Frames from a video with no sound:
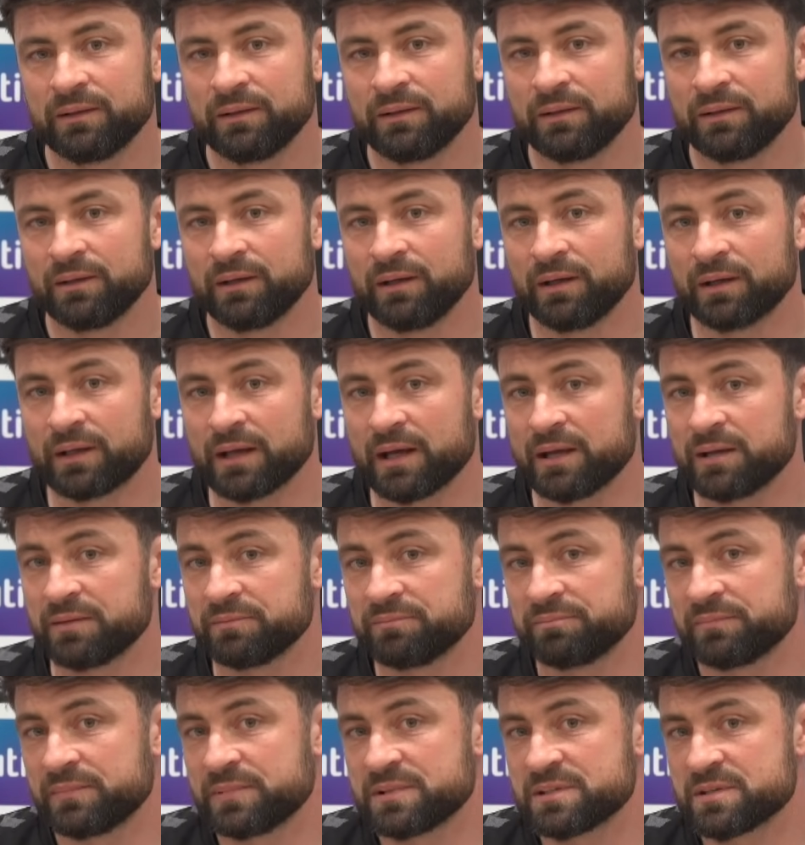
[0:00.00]

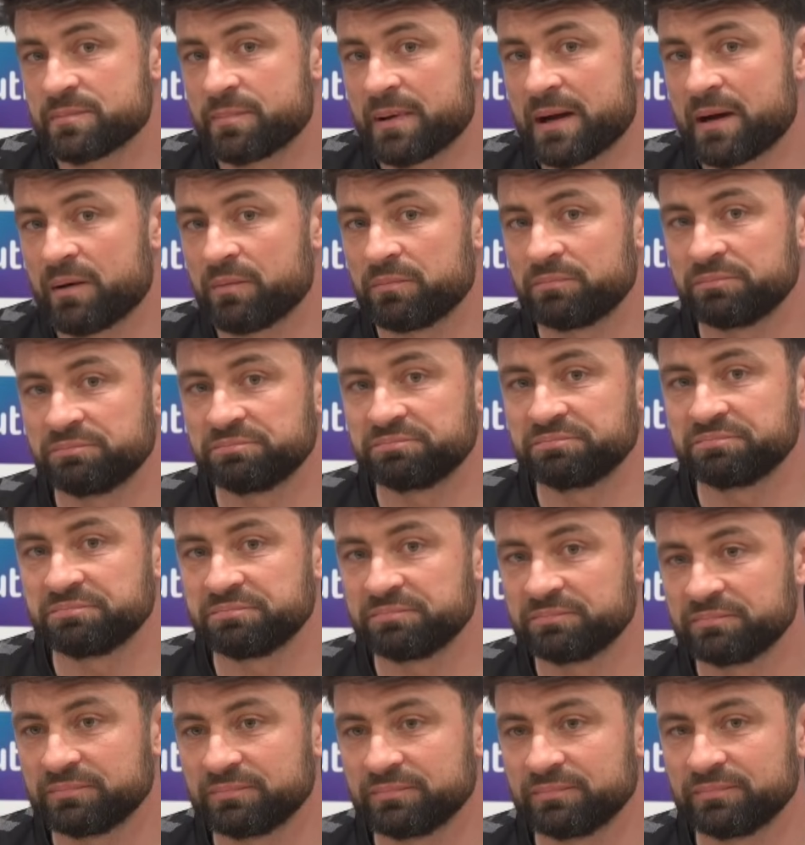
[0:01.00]
Again, it's about
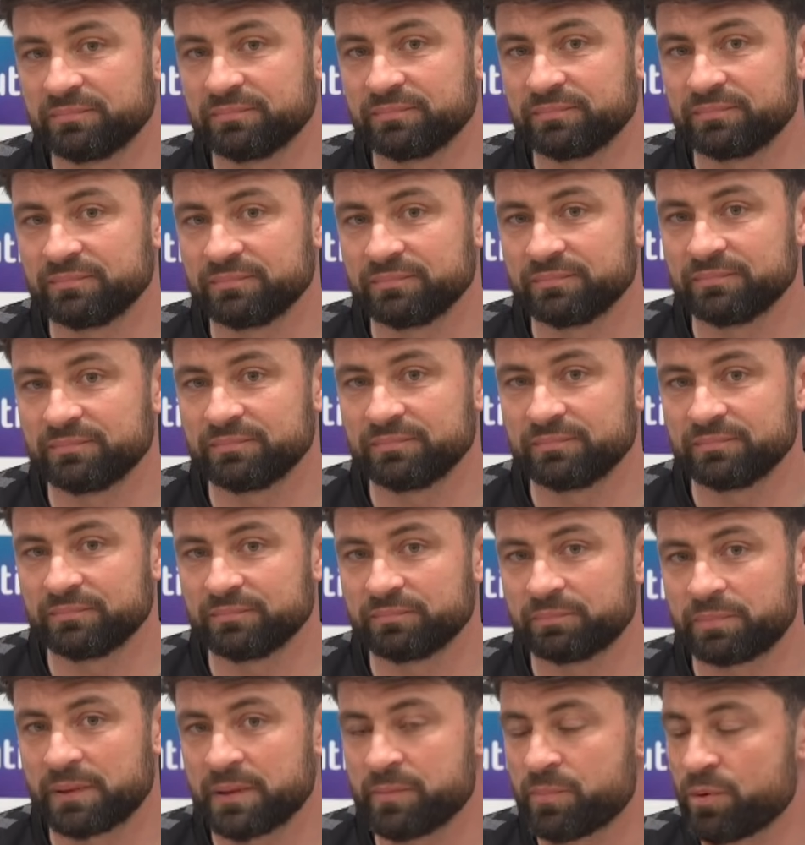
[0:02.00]

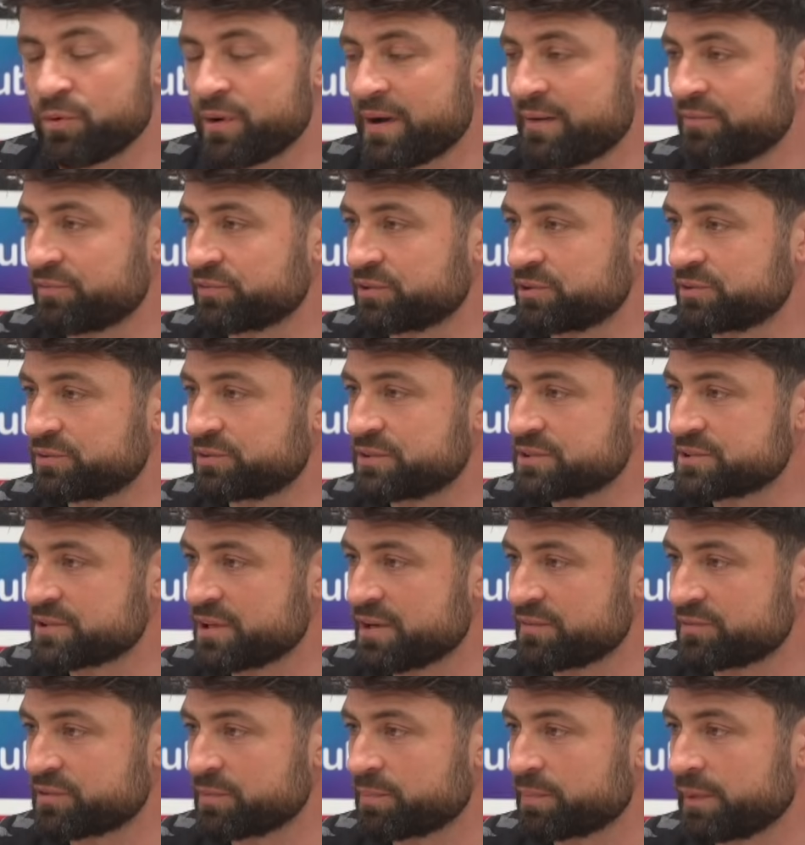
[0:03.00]
people have to
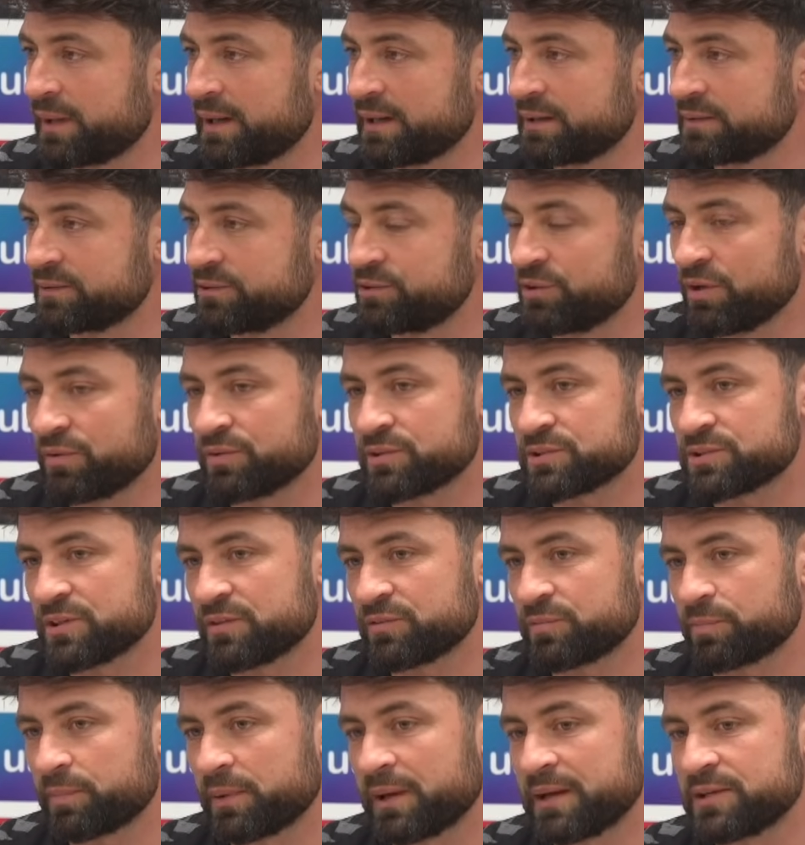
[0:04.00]
deserve to play. You don't deserve
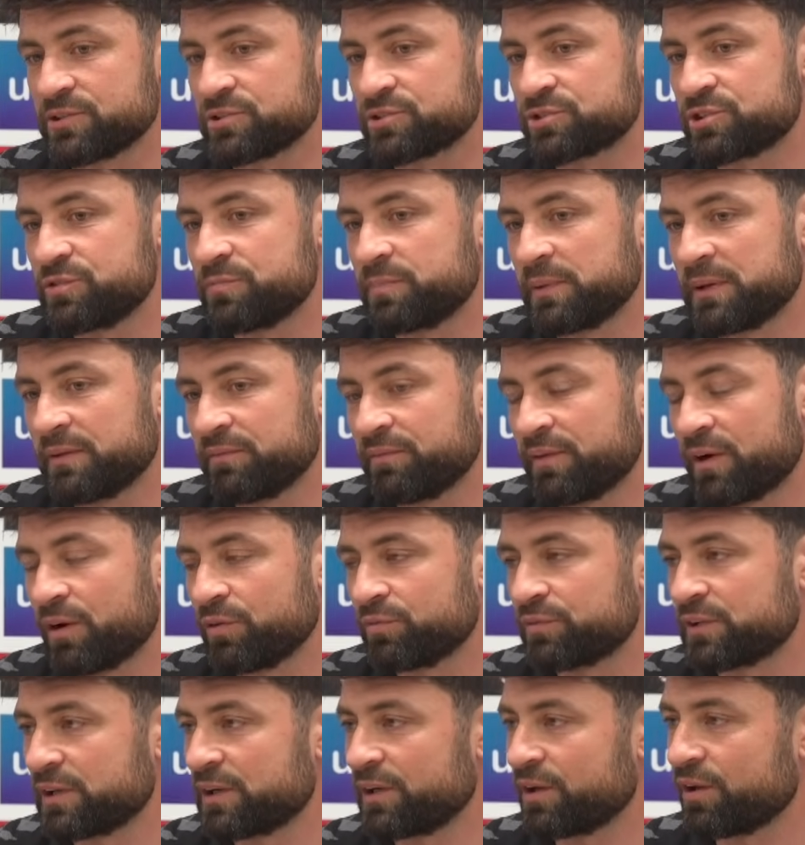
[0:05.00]
to play just because you've been
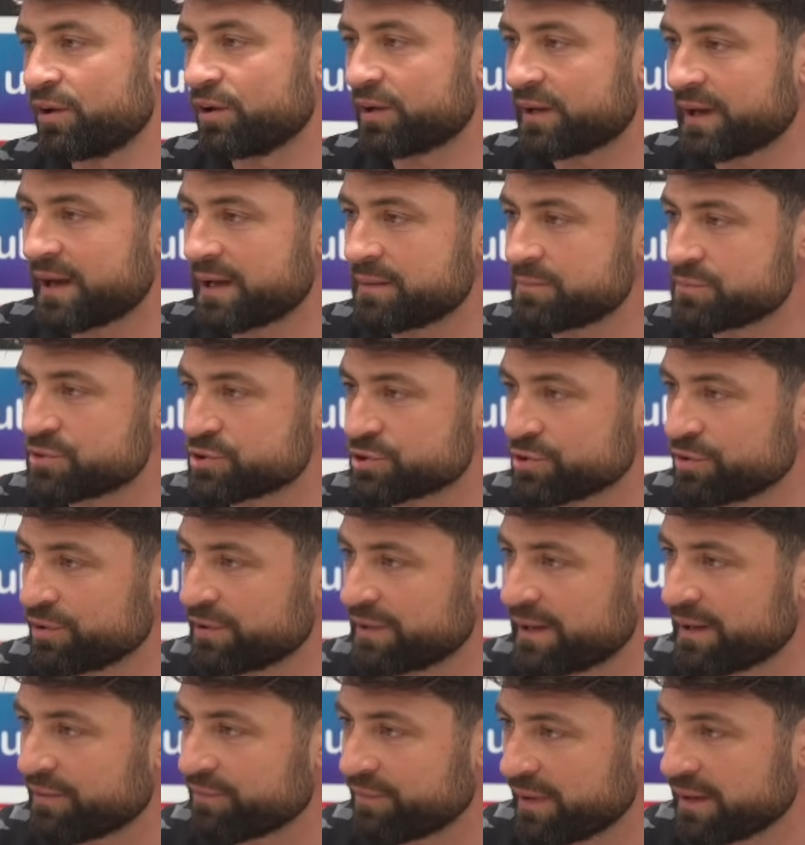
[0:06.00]
involved in a lot of games during
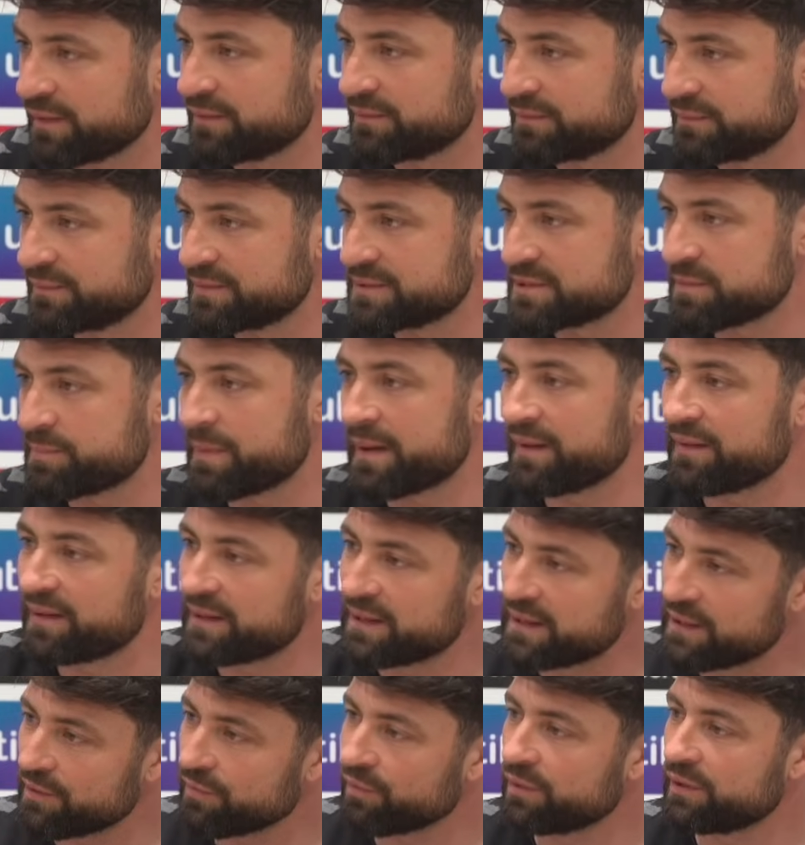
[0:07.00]
that run. It's about the
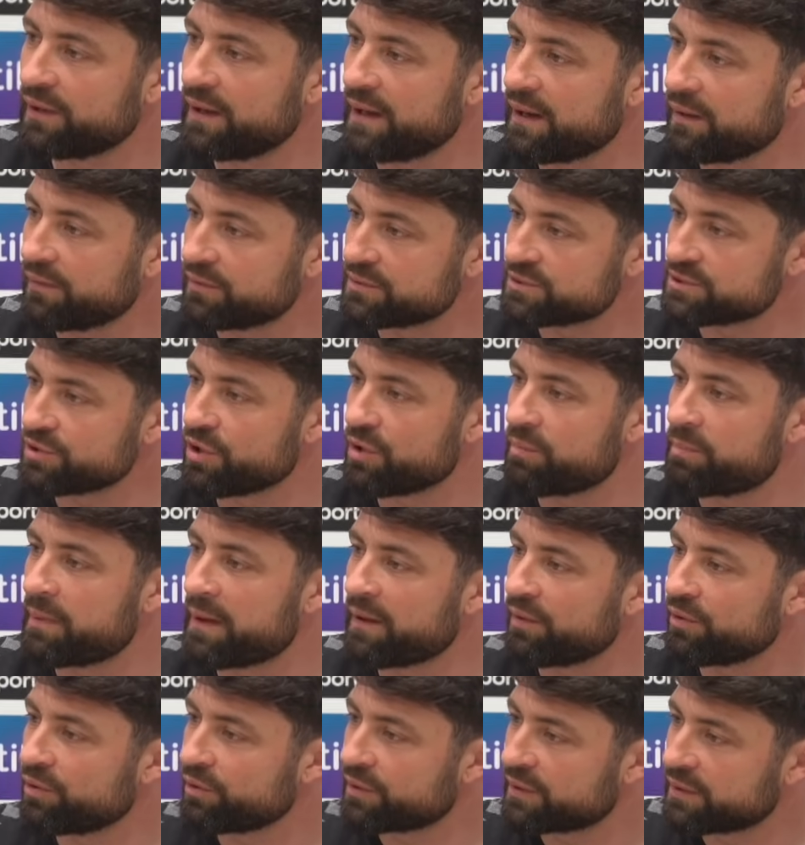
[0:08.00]
here and now. It's not
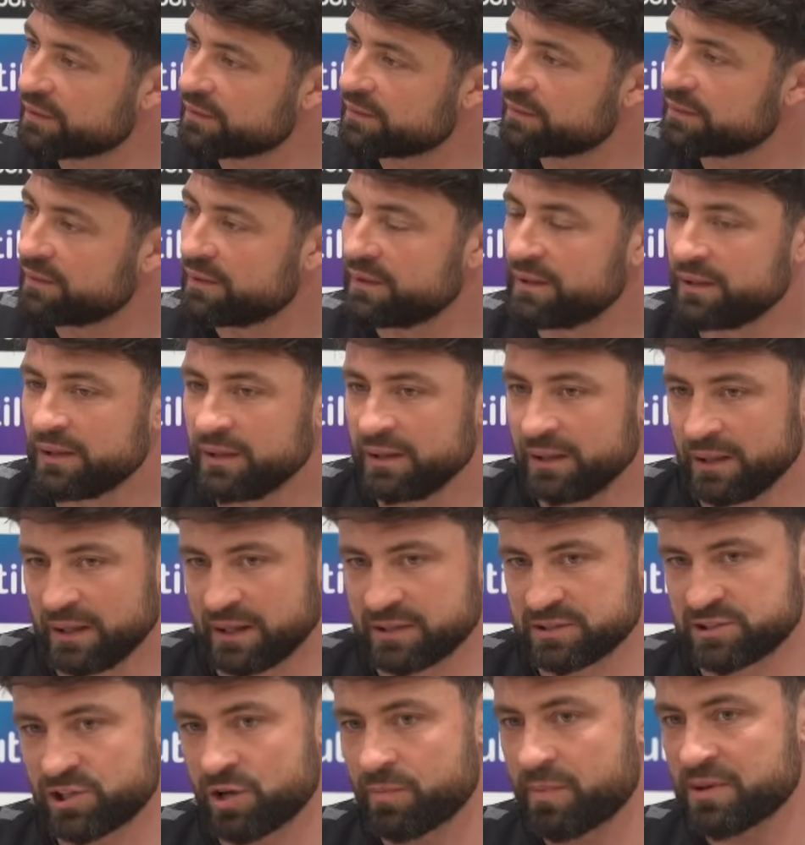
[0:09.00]
about looking.
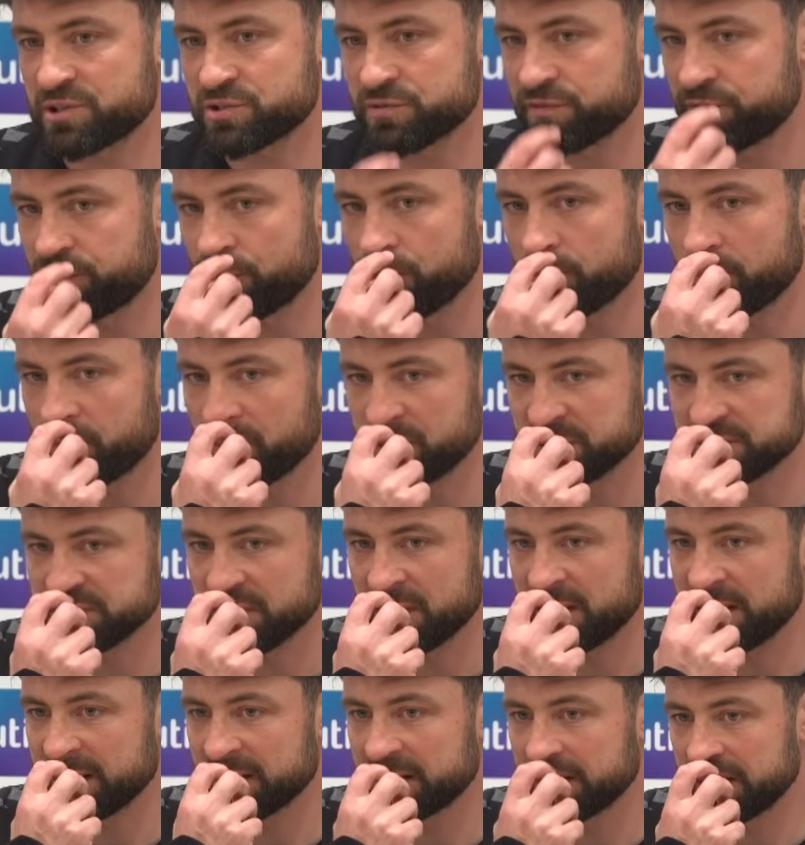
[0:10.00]
And so much of football is
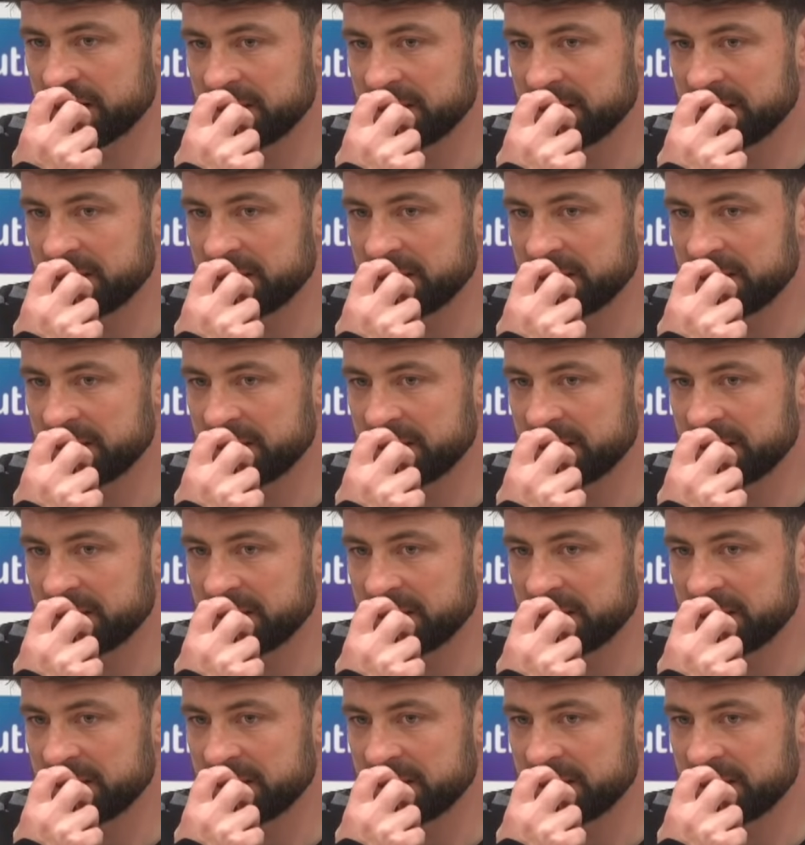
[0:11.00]
like,